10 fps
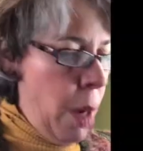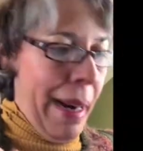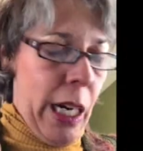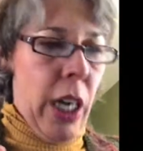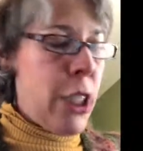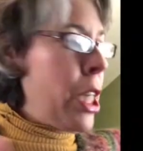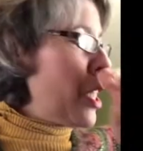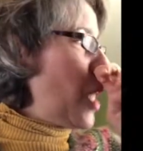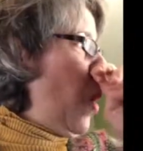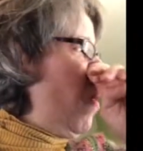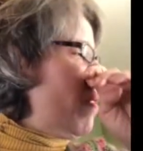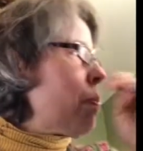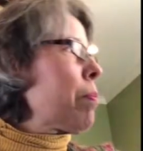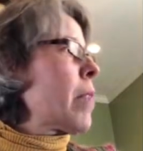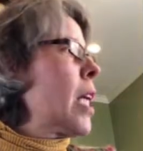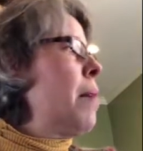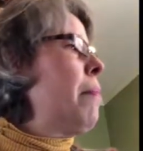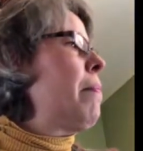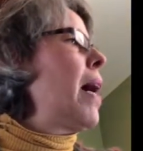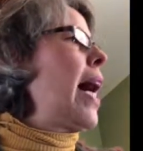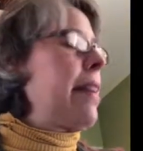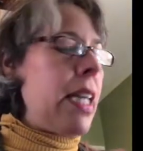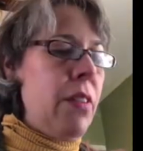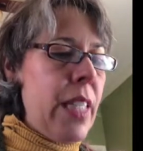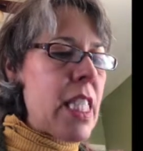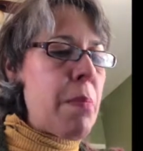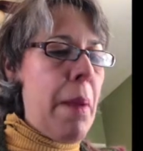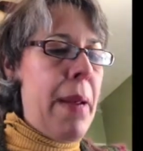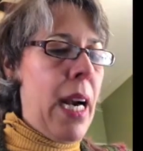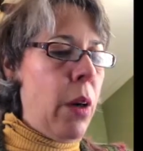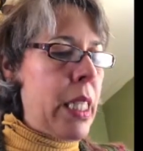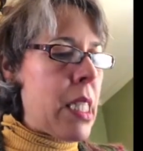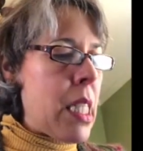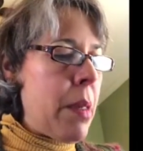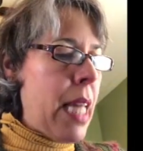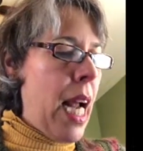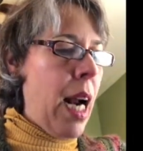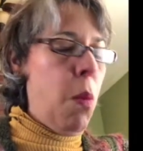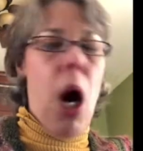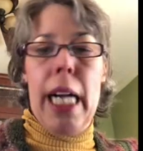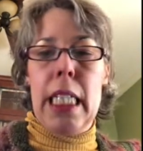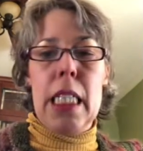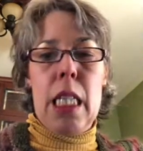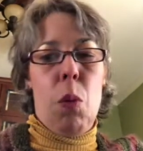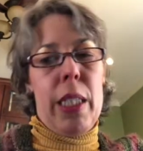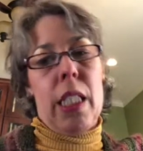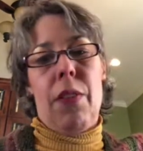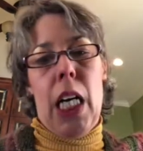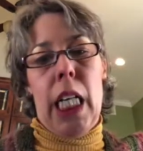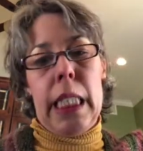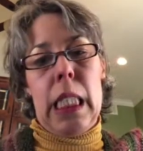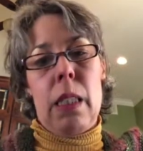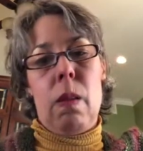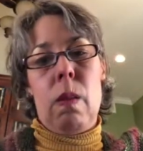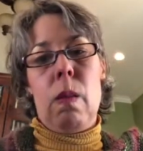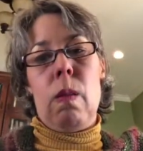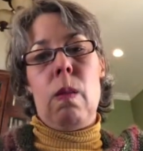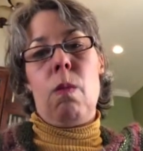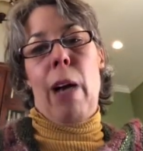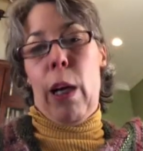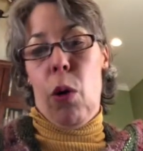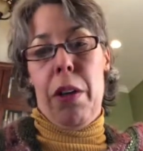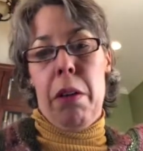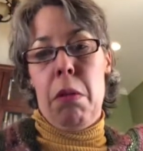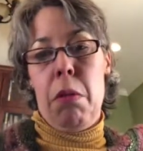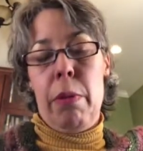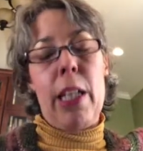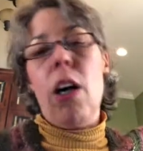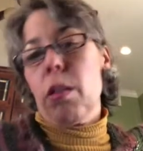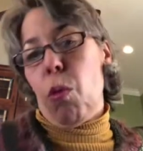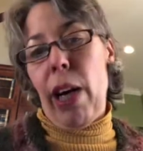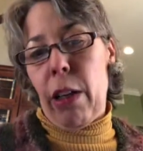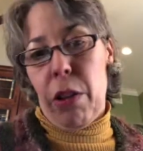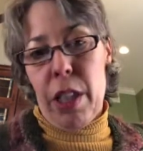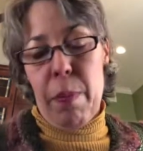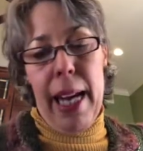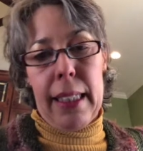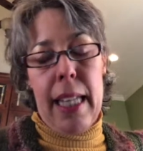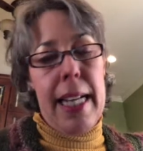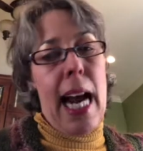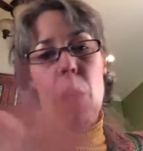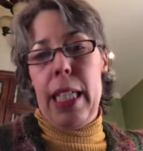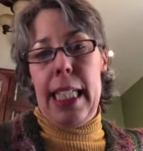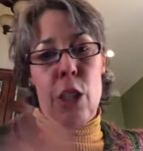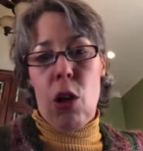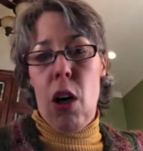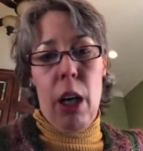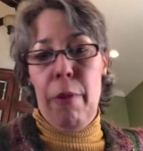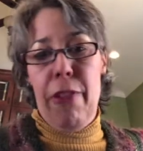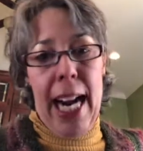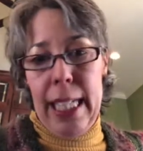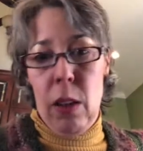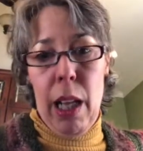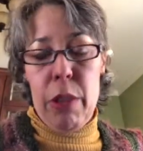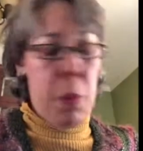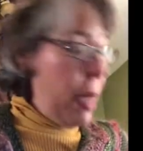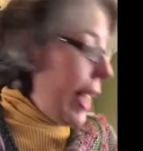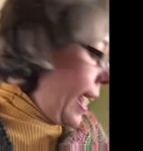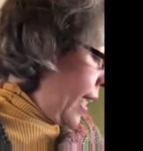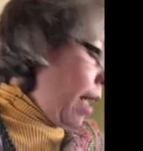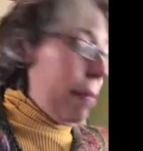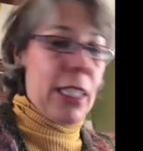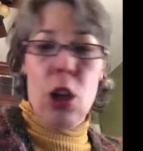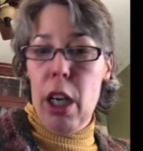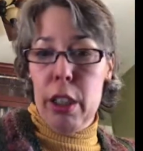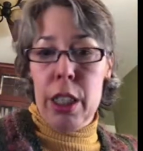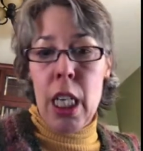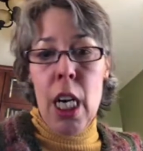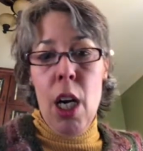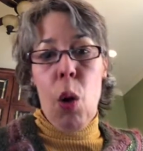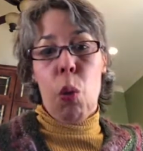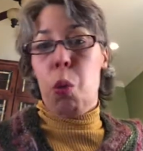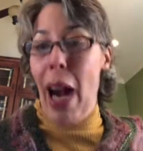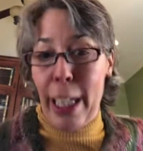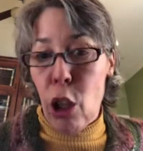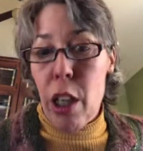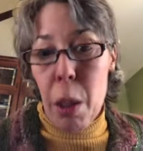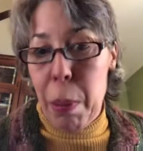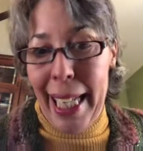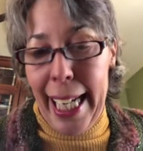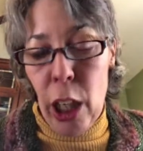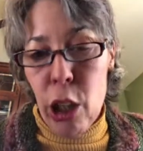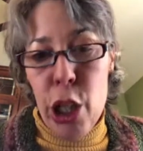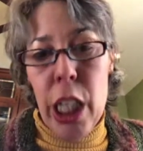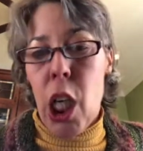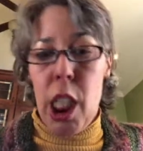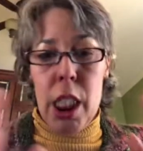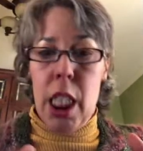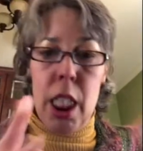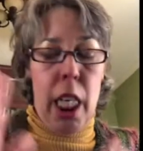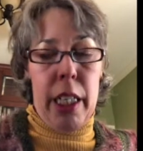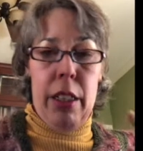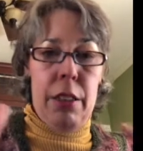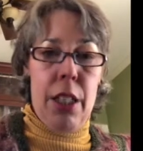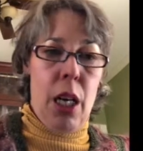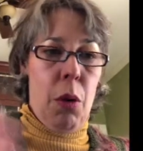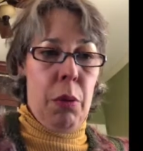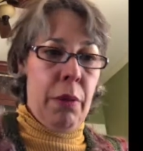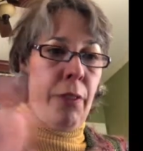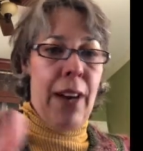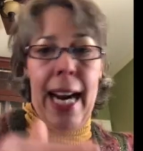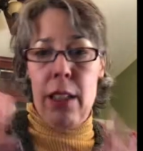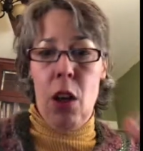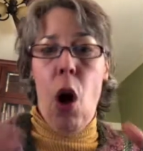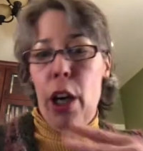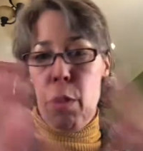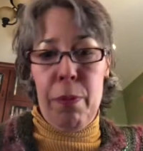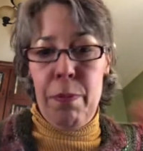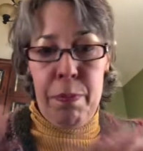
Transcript: oh my gosh. So I convinced my parents that I wanted the Wizard of Oz record. We called them records back then. Nowadays, you call them vinyl. I was playing it on my daughter's record player. She calls it like a, you know, vinyl, auto,